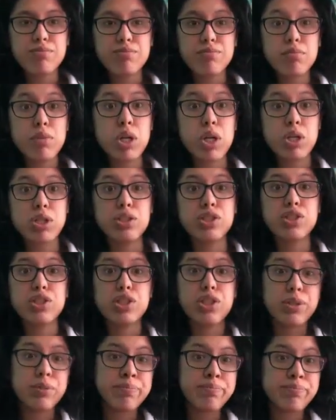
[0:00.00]
merch.
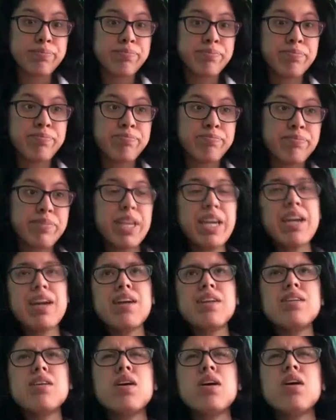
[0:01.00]

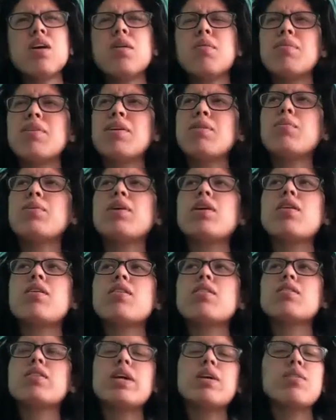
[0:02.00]
And when I went
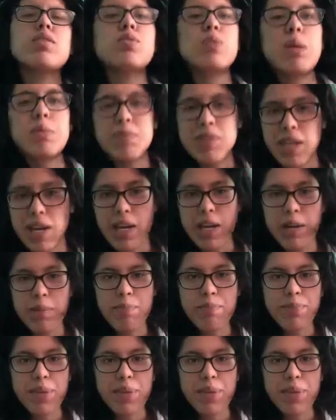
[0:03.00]
on Larray's website,